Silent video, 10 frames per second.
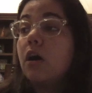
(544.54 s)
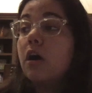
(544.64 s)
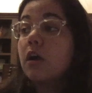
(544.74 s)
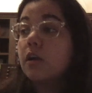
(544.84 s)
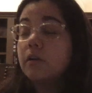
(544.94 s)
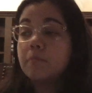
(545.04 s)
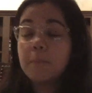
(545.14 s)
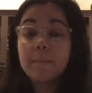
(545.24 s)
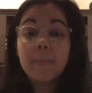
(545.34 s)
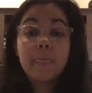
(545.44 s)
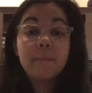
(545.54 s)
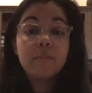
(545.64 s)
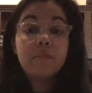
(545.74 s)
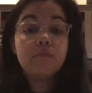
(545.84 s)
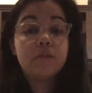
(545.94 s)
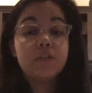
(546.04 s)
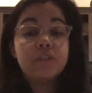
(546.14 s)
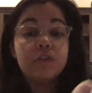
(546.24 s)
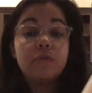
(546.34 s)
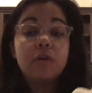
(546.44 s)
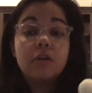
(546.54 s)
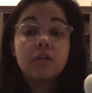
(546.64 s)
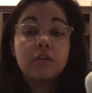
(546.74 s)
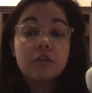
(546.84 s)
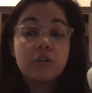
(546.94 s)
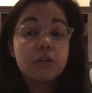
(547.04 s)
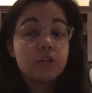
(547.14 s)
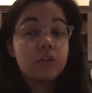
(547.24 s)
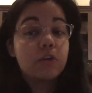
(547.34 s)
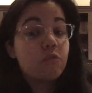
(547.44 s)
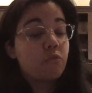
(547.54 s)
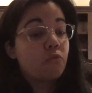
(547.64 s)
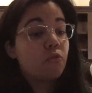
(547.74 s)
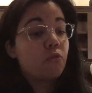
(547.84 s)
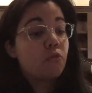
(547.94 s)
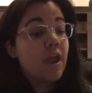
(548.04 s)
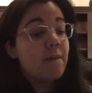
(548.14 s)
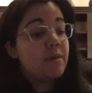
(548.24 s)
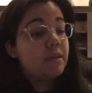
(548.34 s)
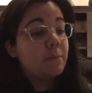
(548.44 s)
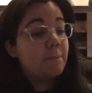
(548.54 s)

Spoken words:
R, we could do rabbit.